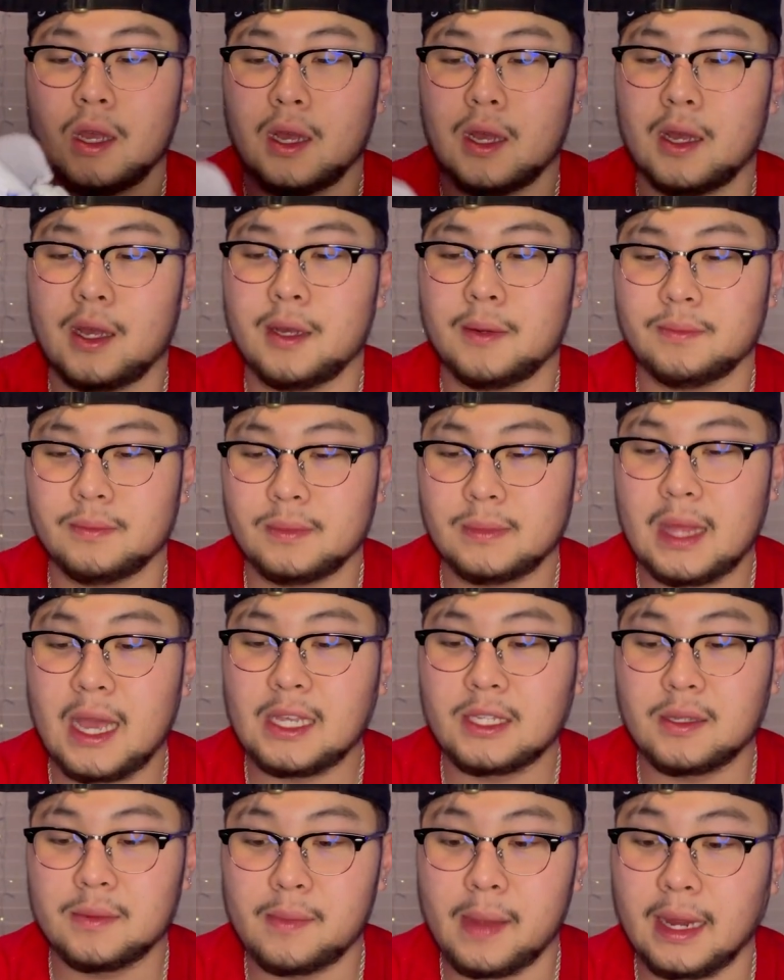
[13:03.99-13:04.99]
Um,
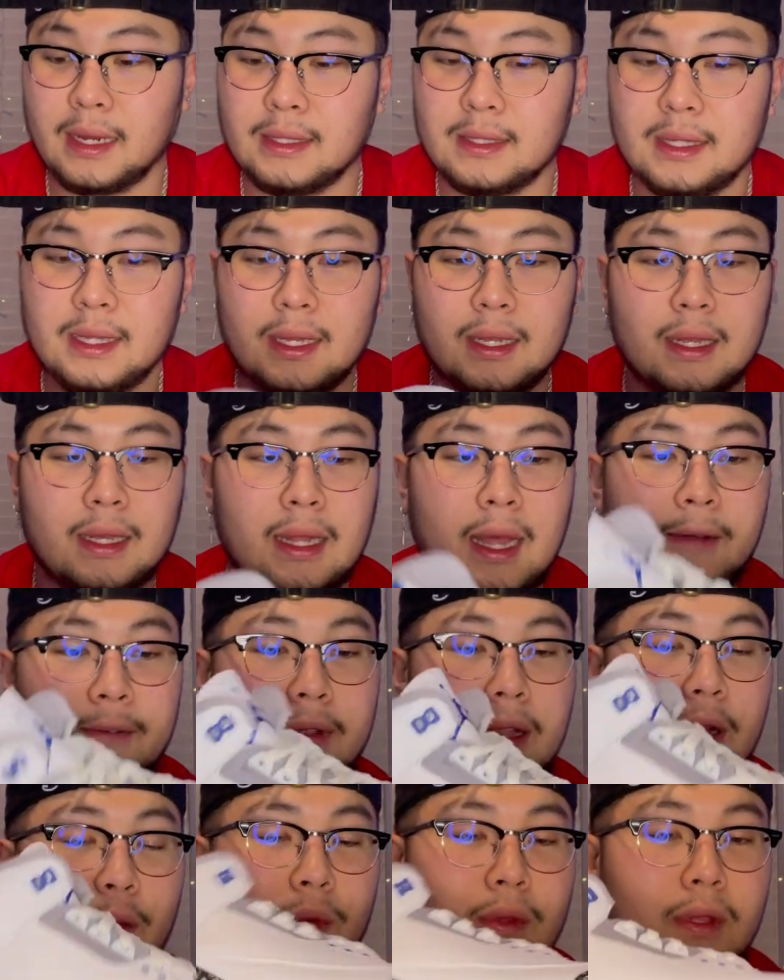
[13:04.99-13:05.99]
that's the main thing, and I
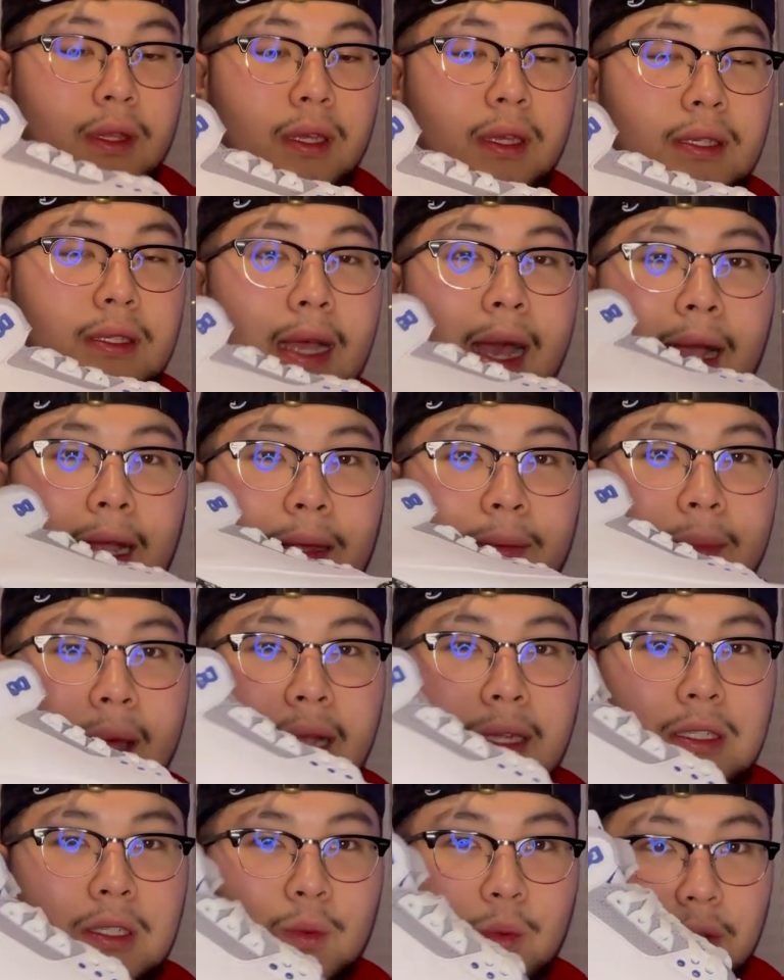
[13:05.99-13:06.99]
feel like with this, I can
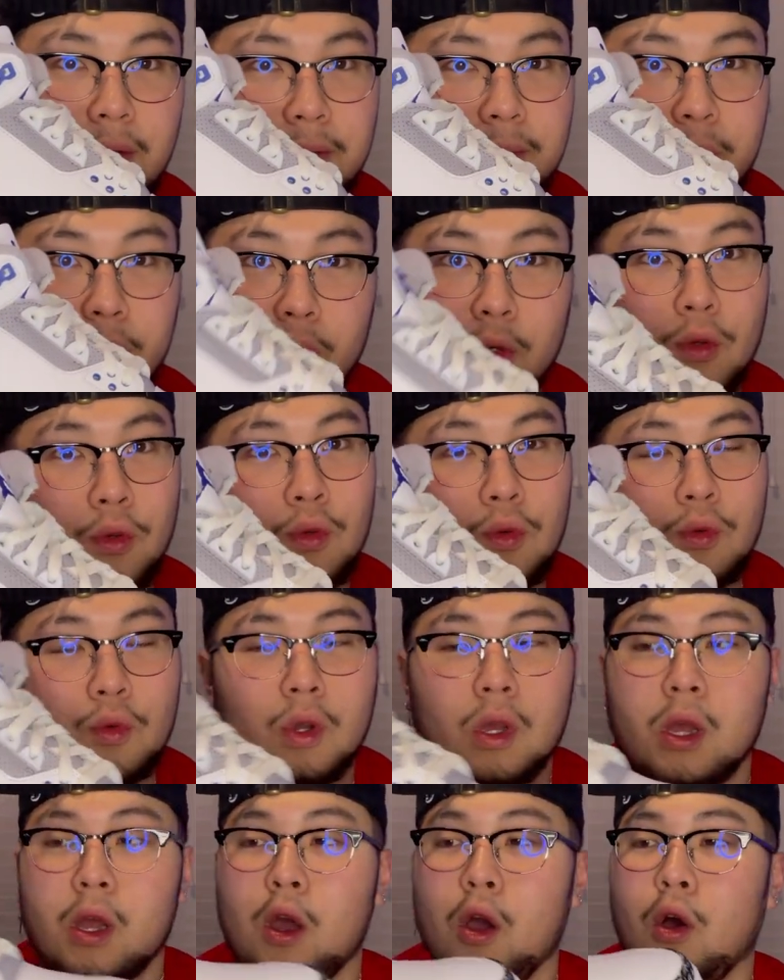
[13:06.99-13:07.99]
match it with blue
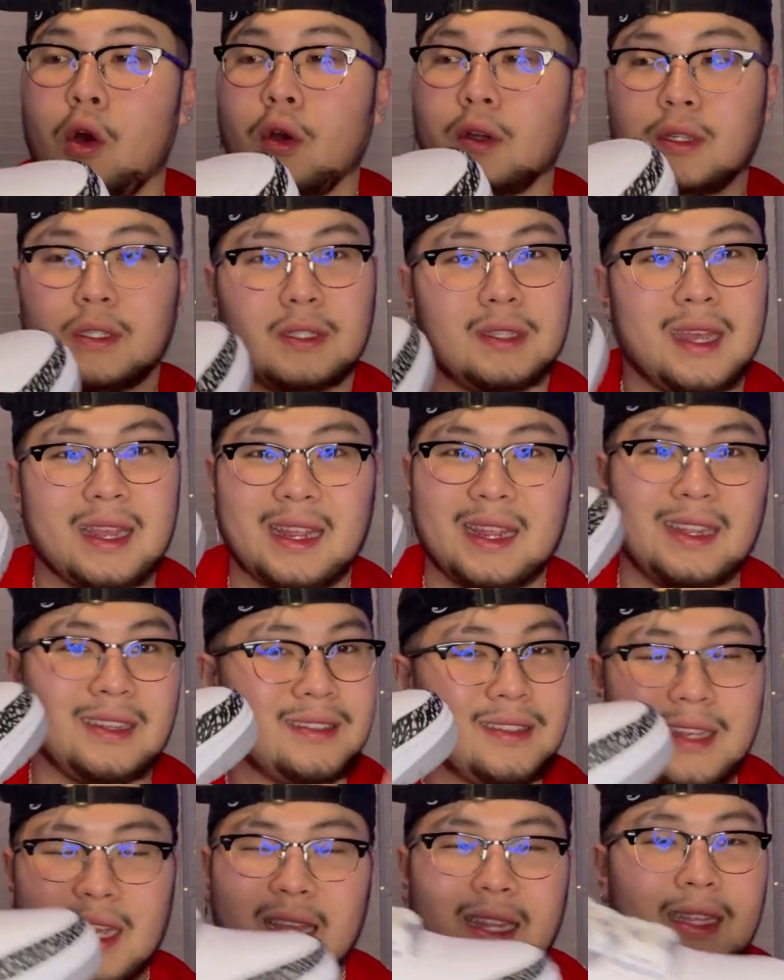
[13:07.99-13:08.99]
or just like
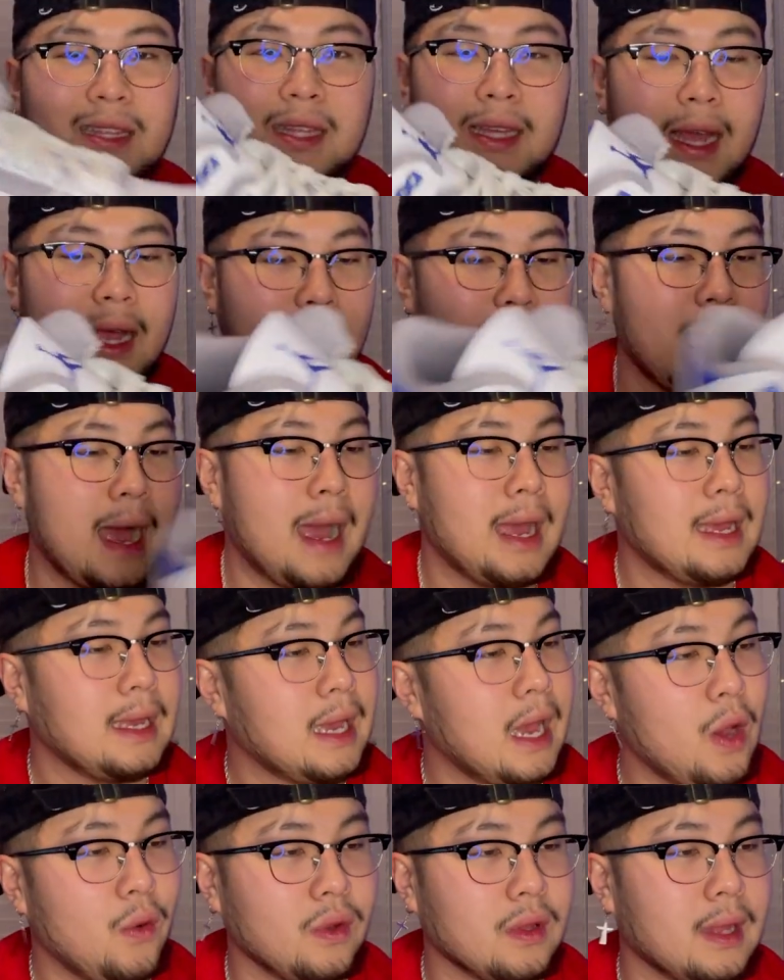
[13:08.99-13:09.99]
anything I got.
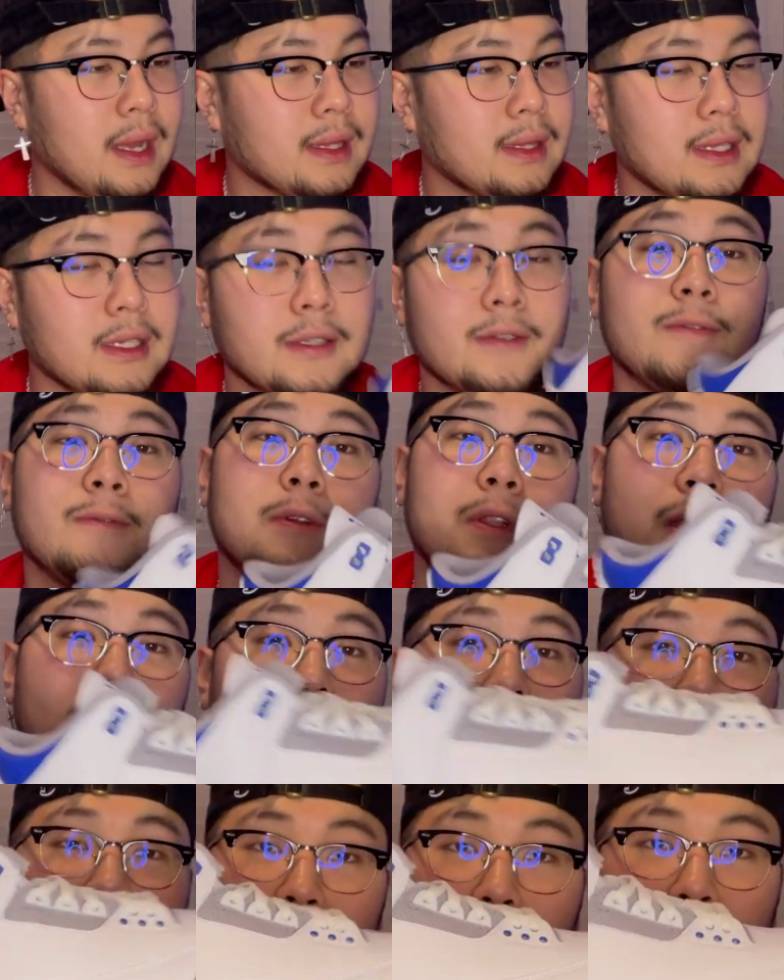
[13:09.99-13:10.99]
I really like these.
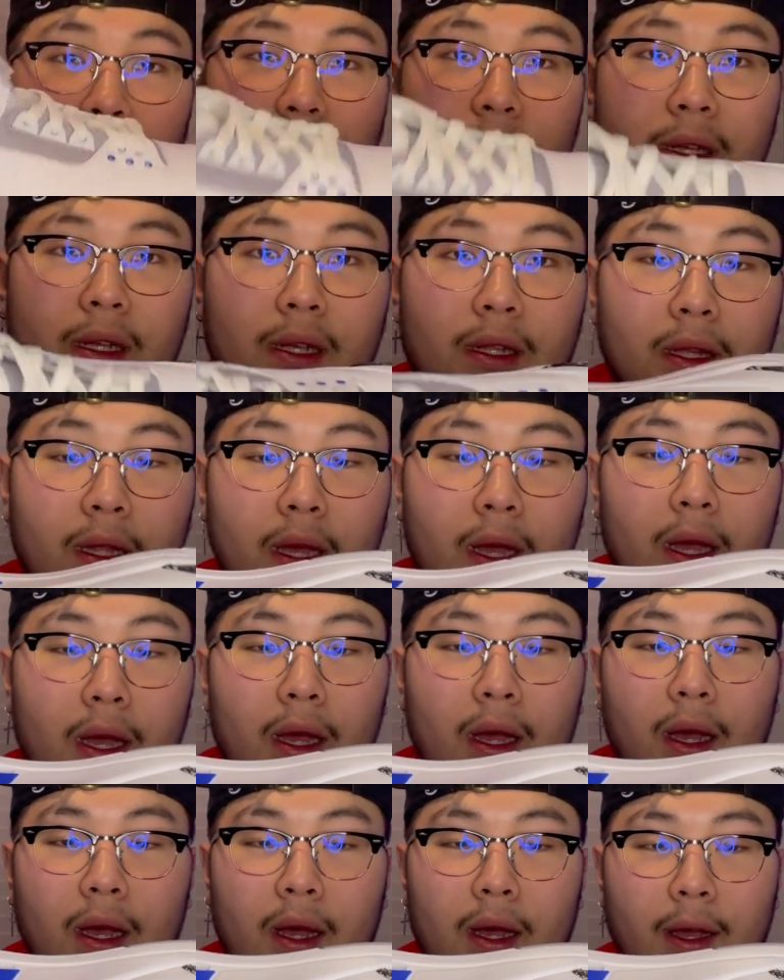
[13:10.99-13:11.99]
Clean, very clean.
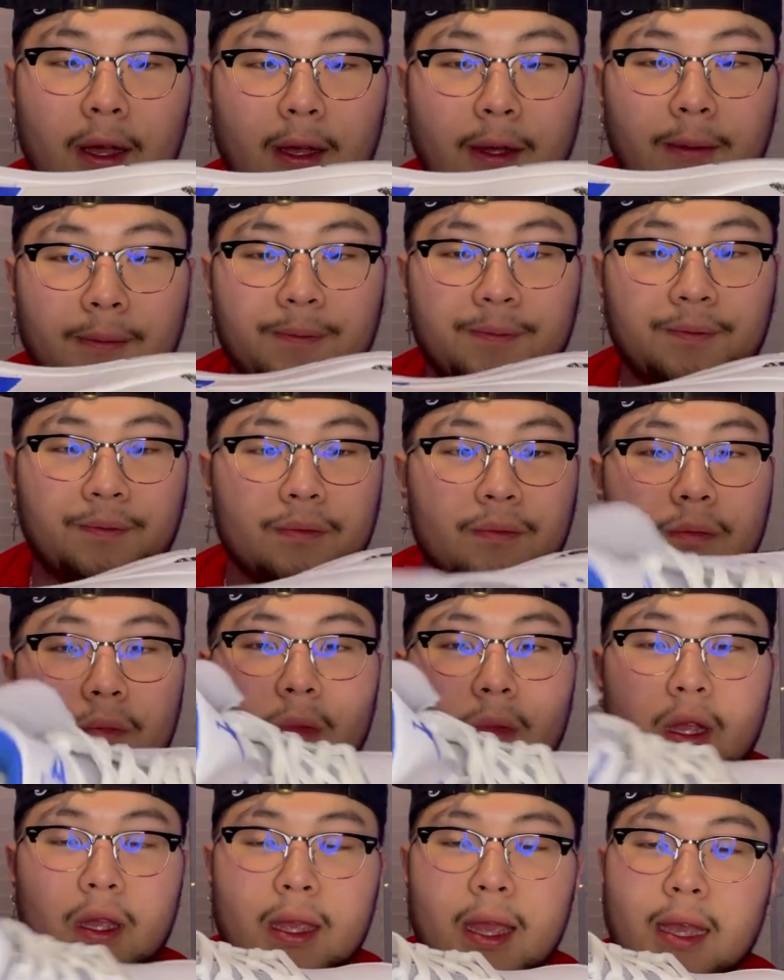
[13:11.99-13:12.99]
Um,
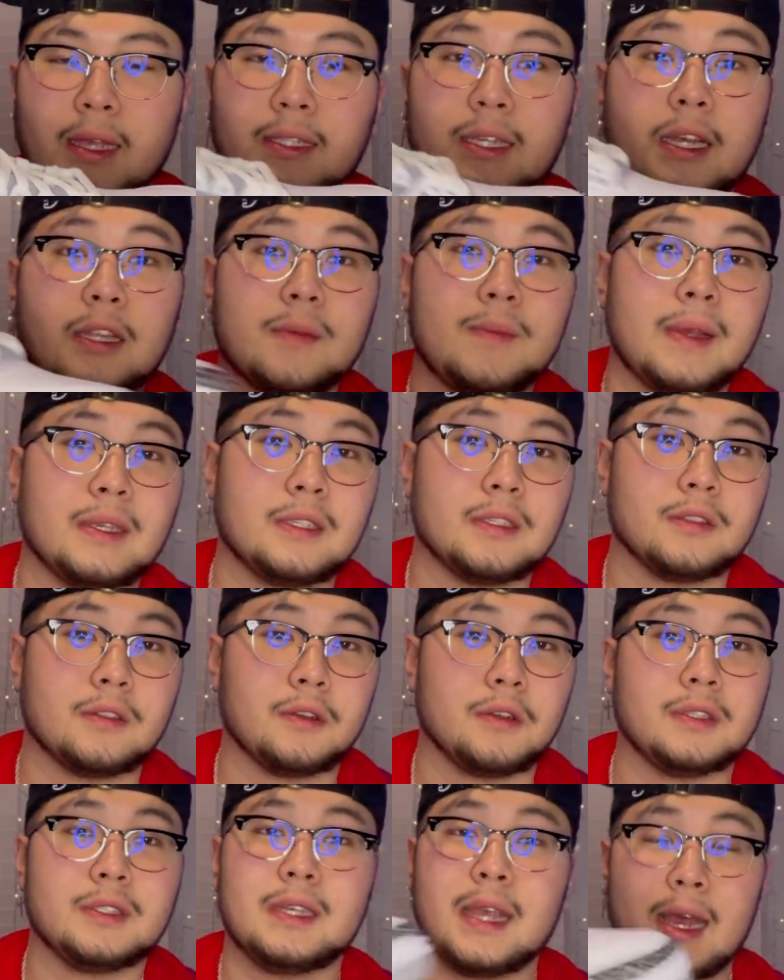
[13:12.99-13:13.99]
yeah, shout out to my
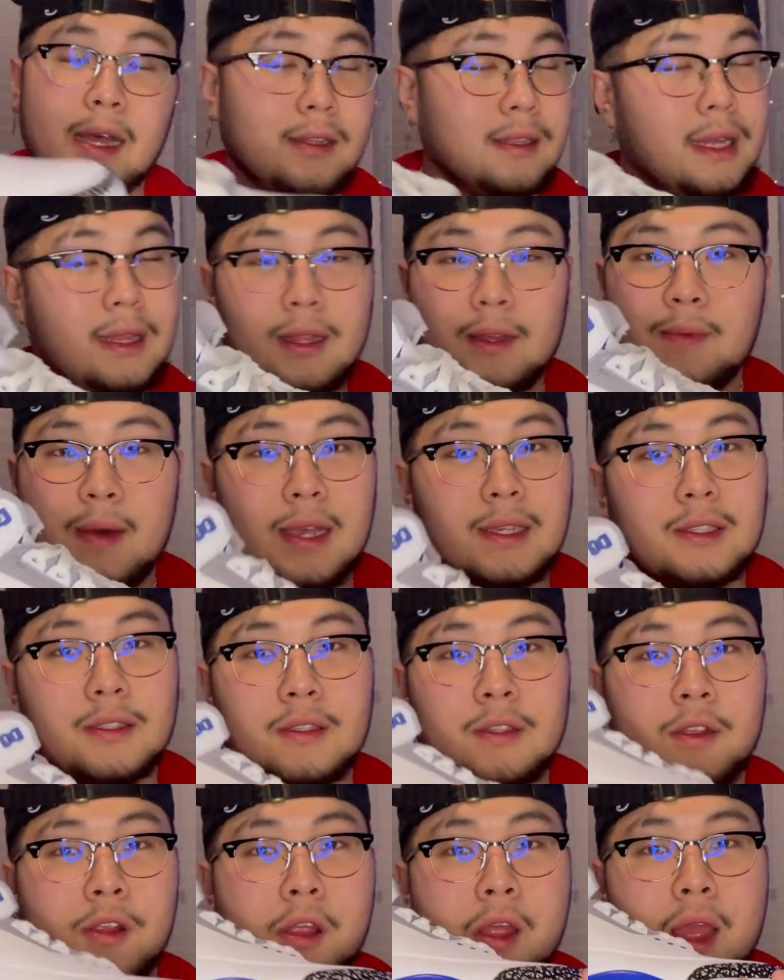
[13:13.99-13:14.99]
sister. Shout, I love my
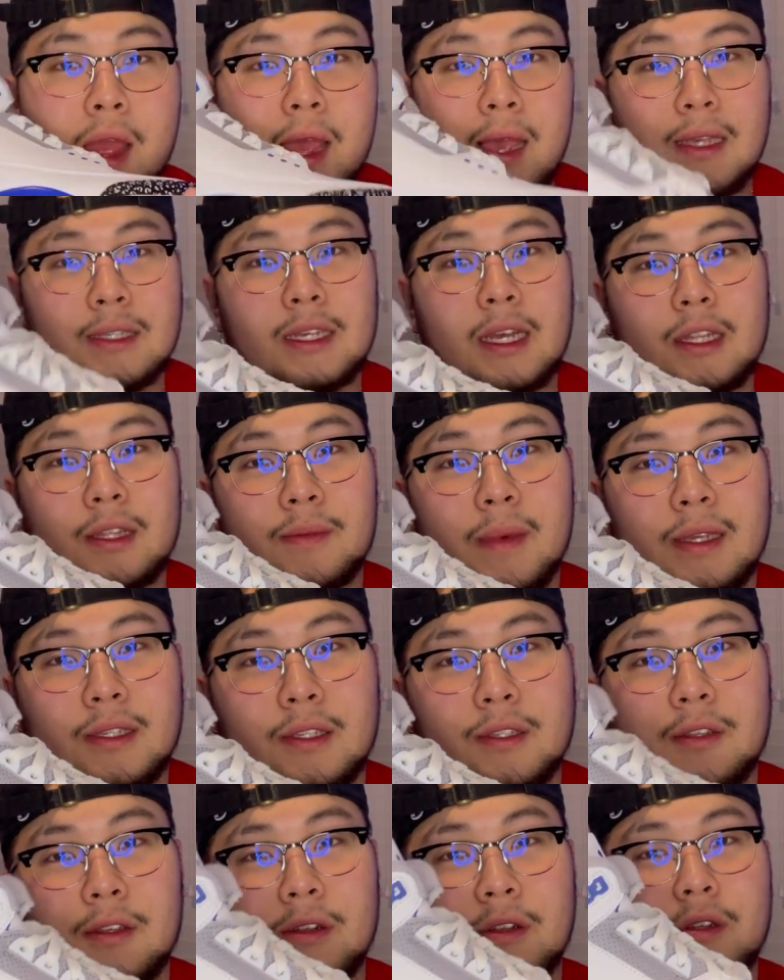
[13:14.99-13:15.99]
sister. Shout out to my
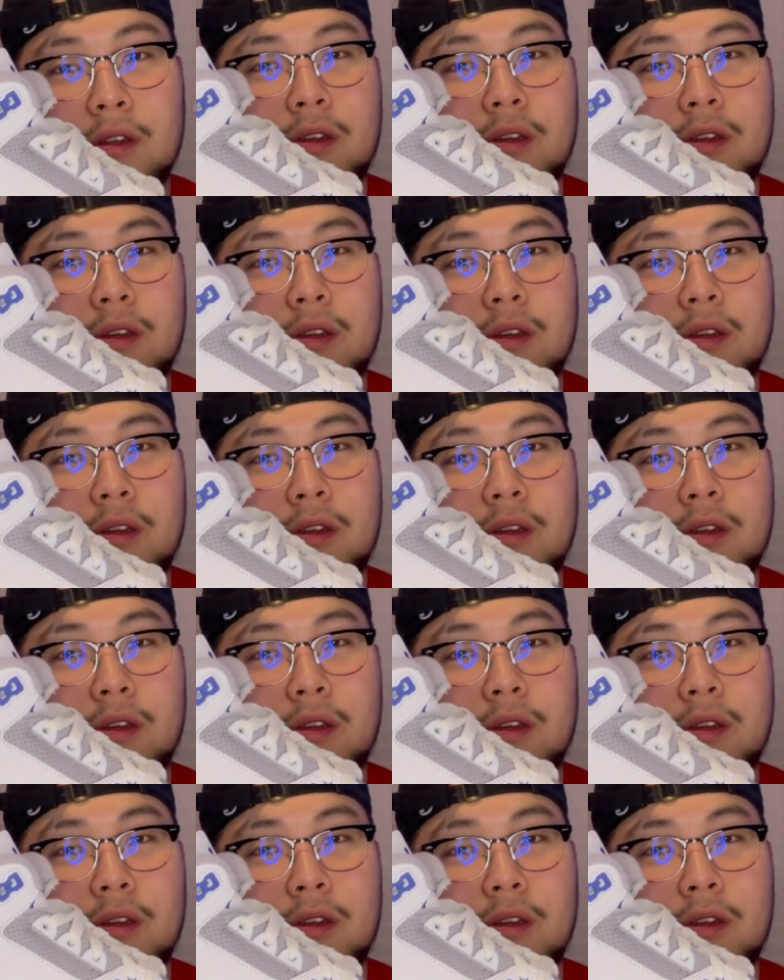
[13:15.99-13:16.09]
sister.